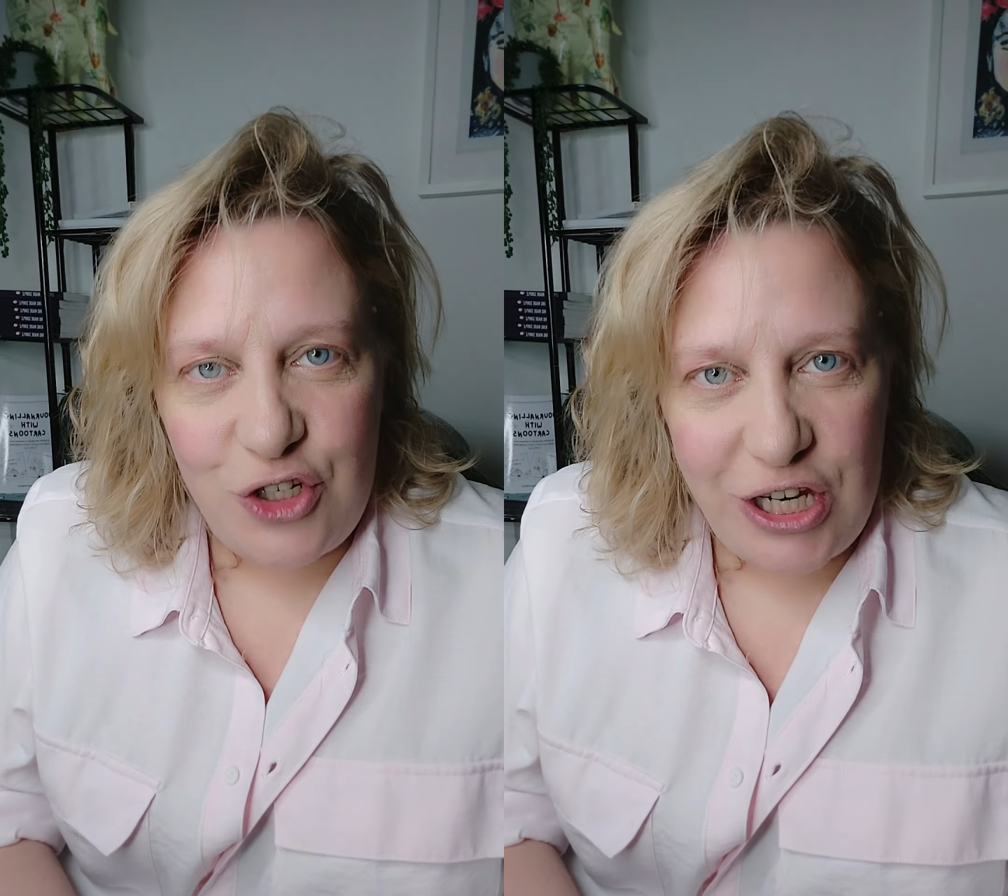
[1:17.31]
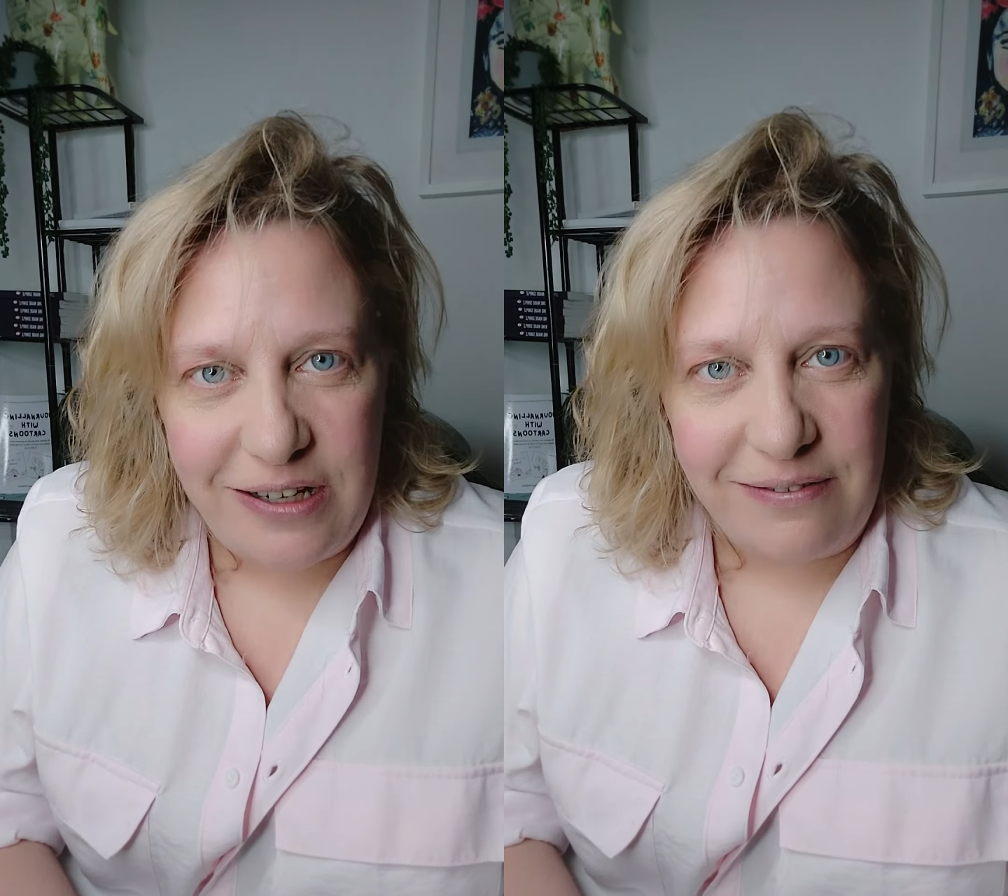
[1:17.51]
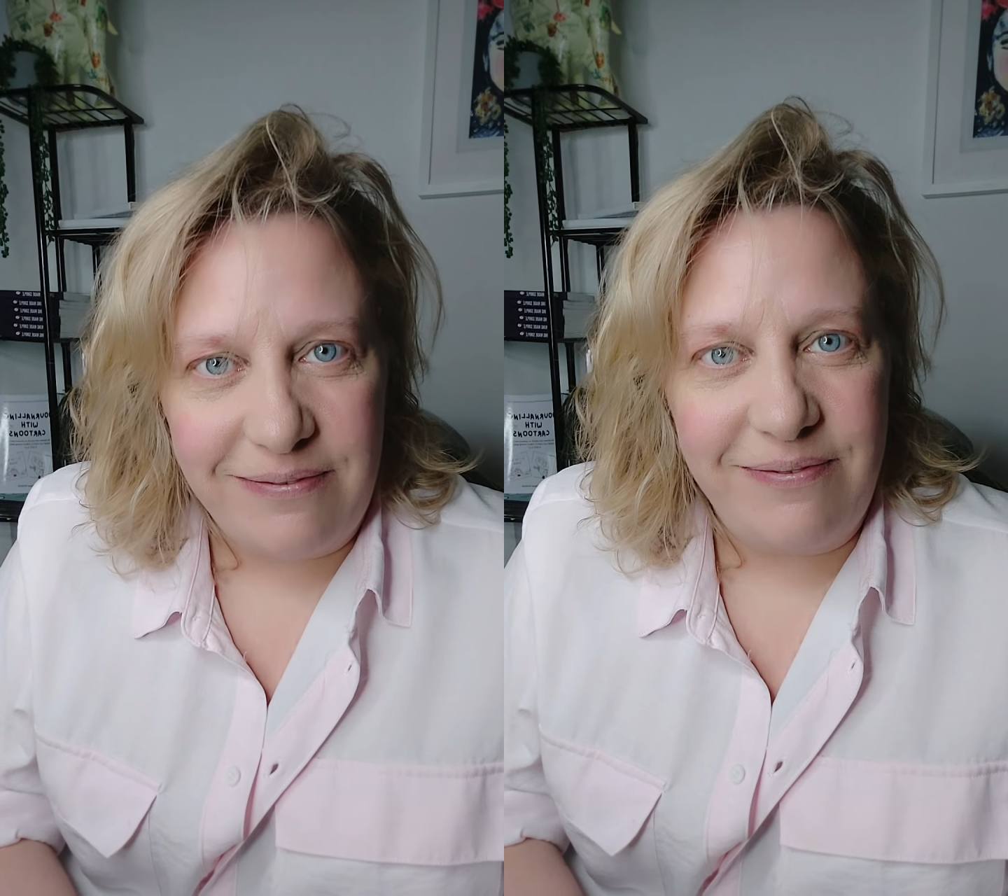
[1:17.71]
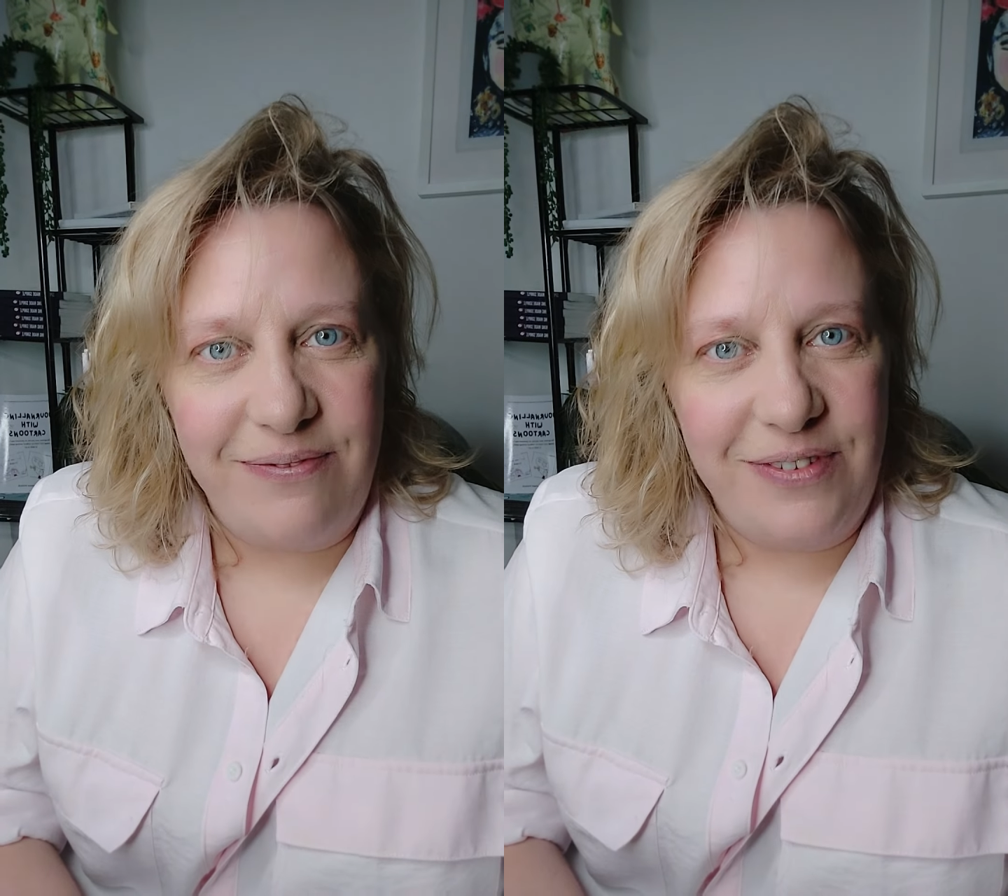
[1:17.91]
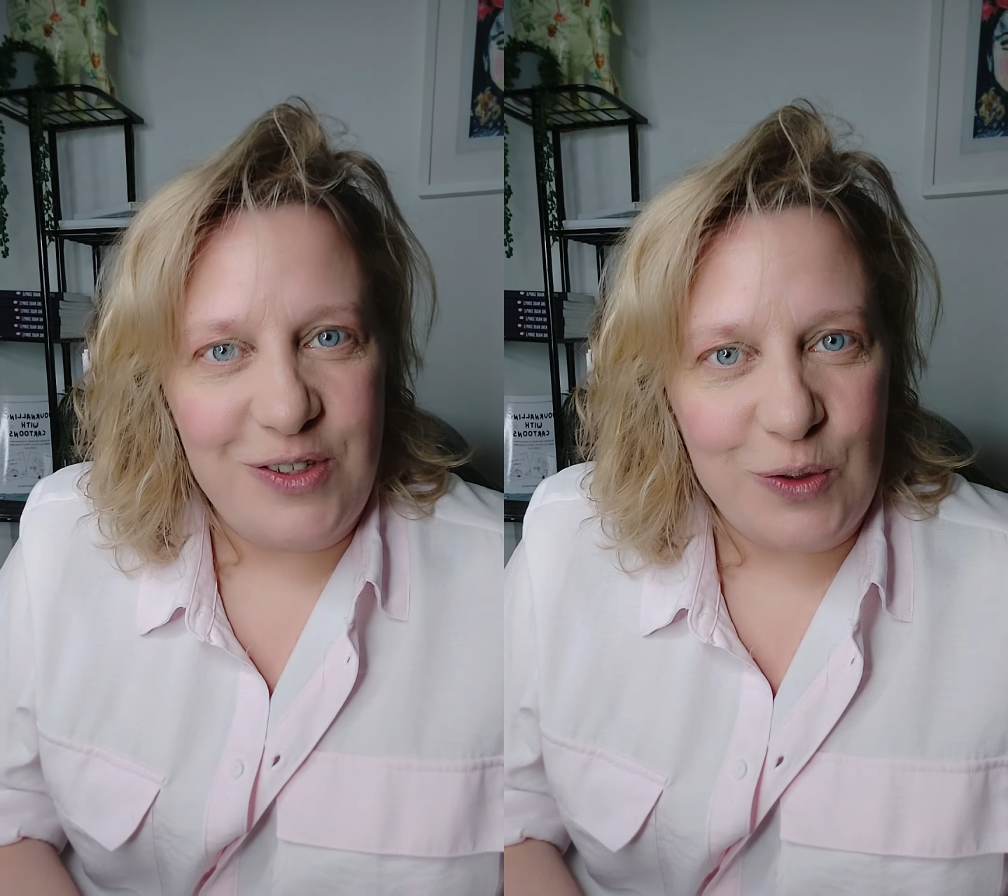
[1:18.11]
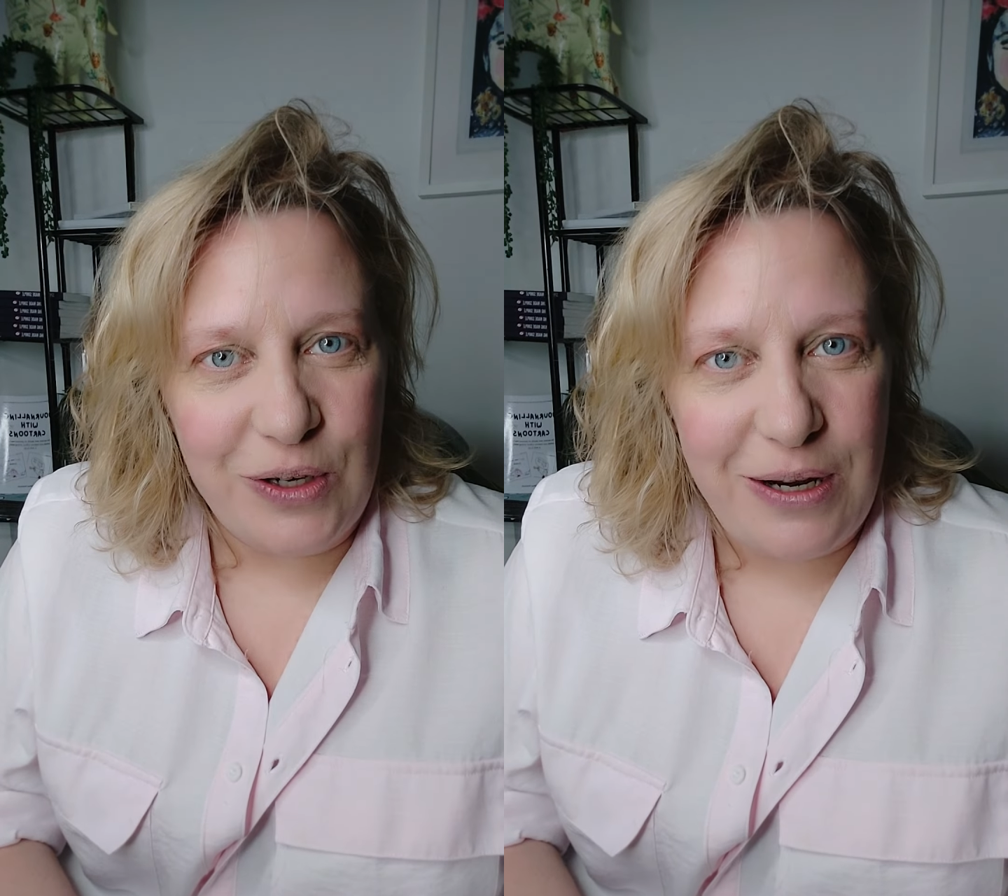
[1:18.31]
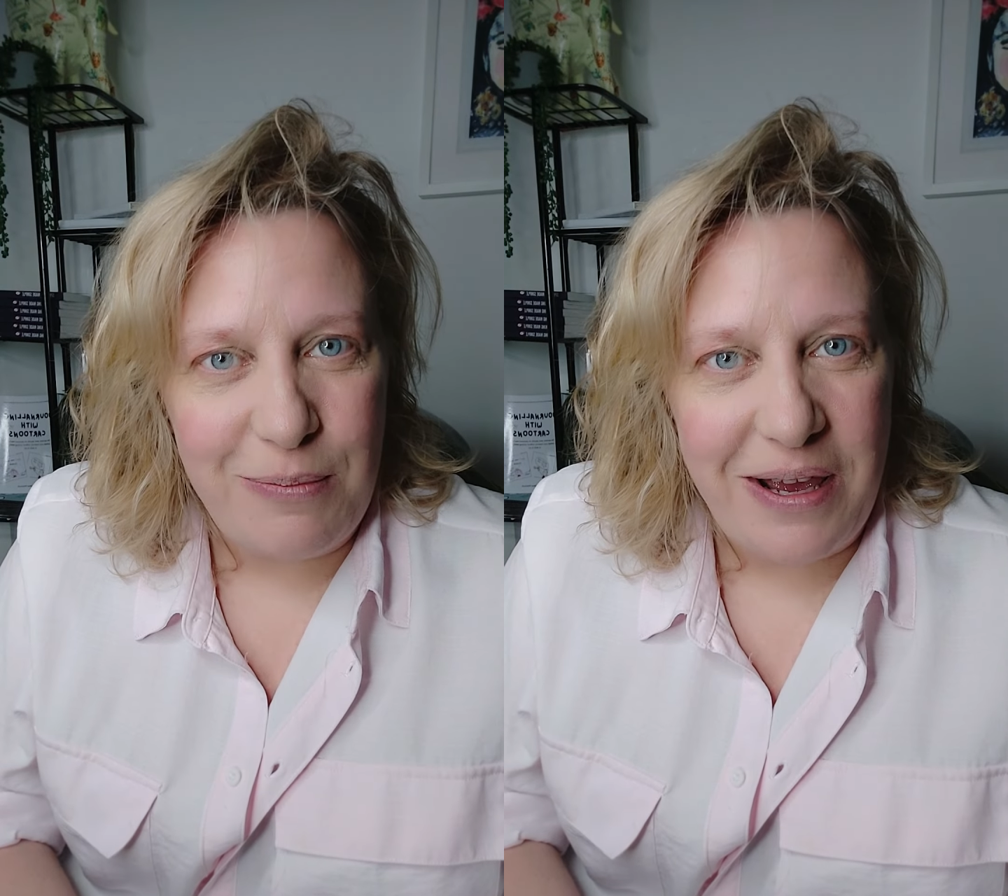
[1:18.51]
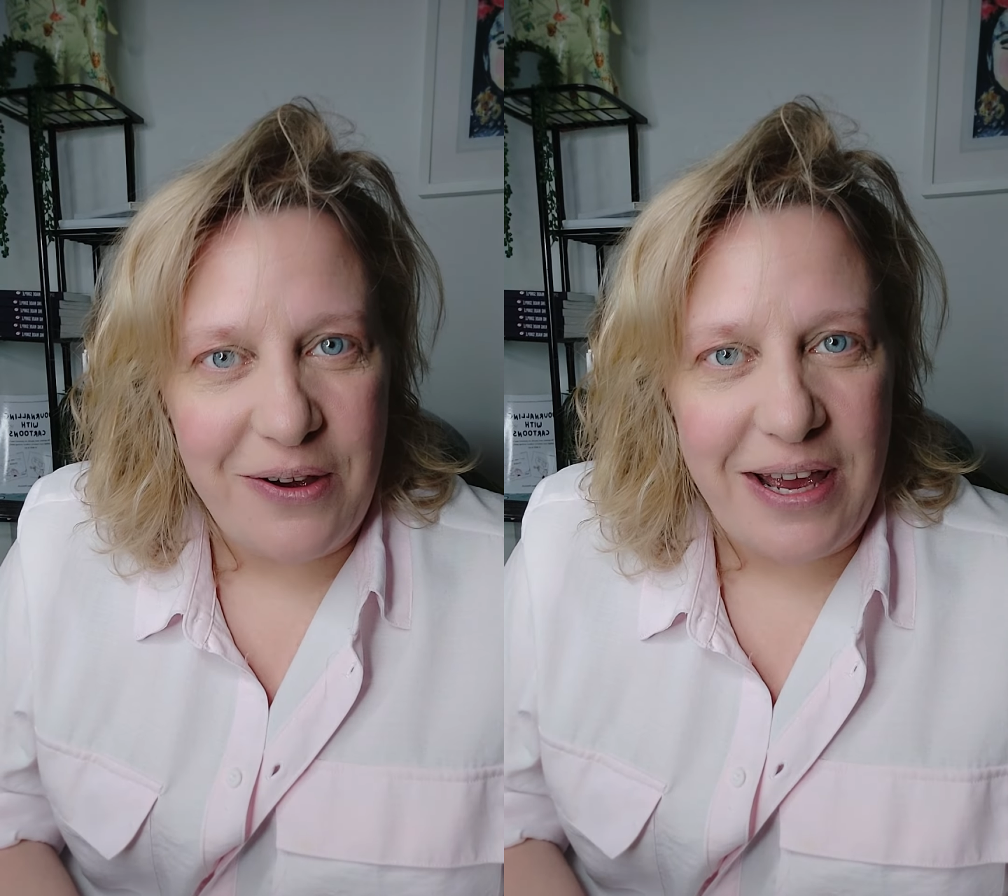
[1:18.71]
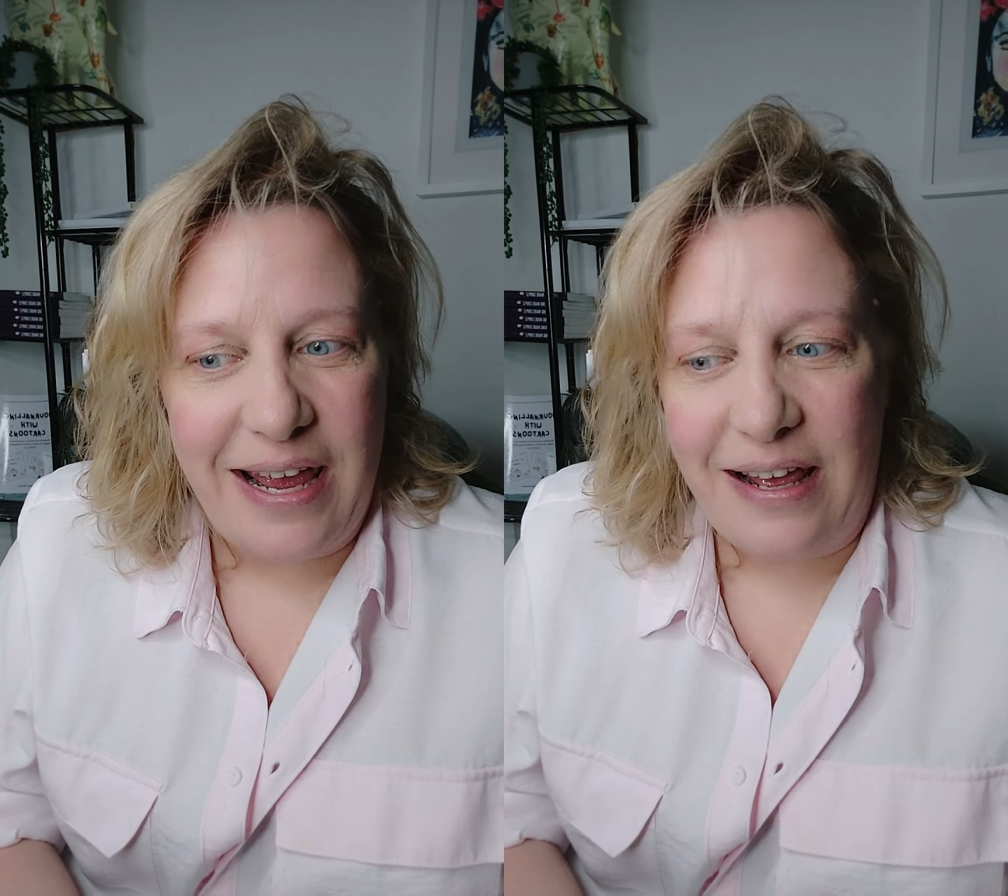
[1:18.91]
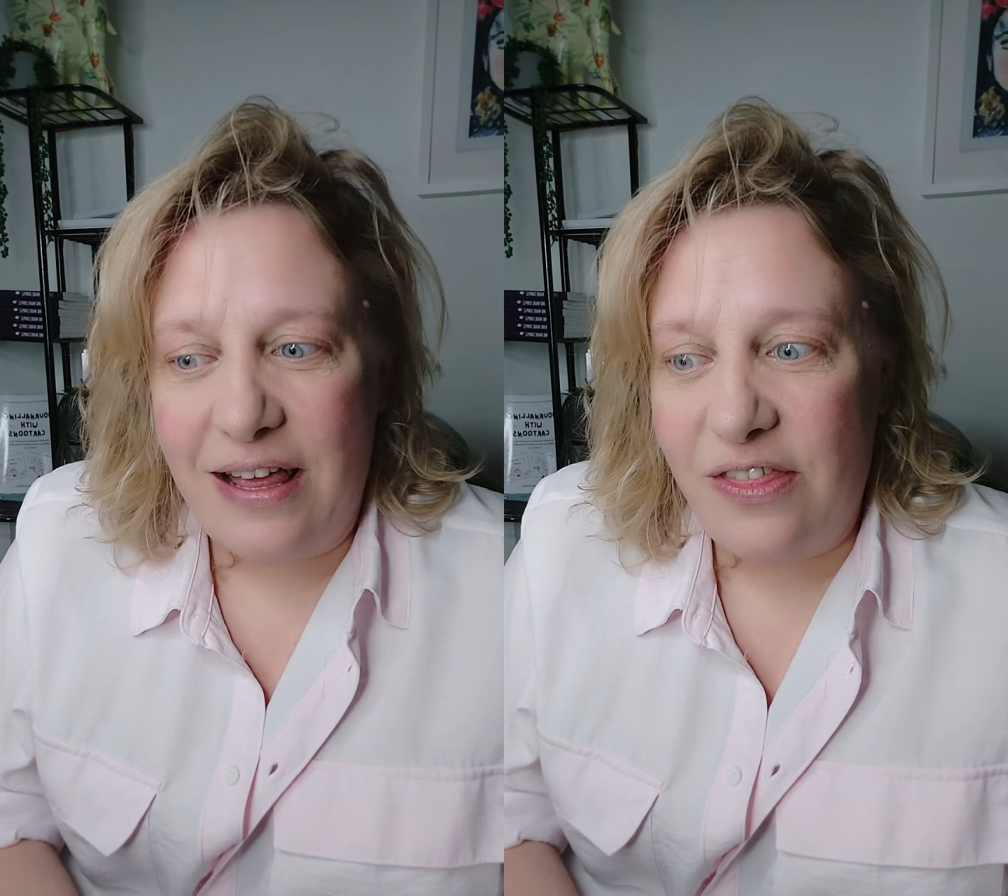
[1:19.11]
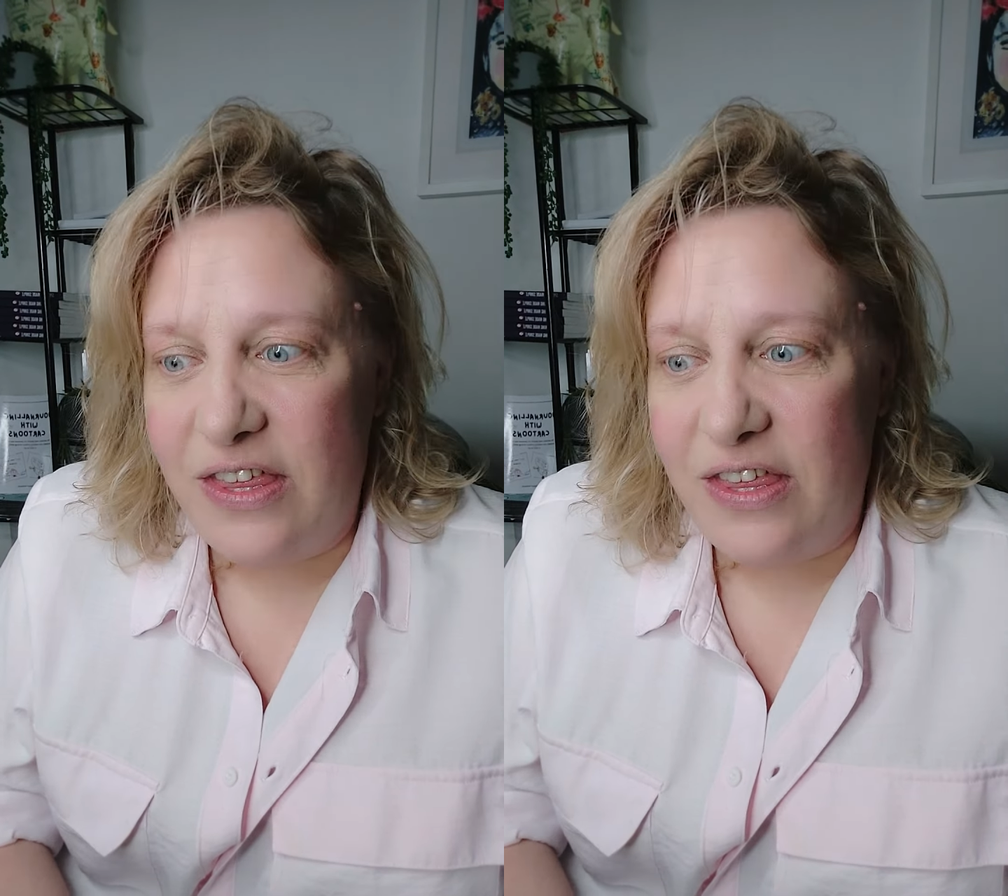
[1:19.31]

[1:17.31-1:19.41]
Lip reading: Chill. It's all going to be okay.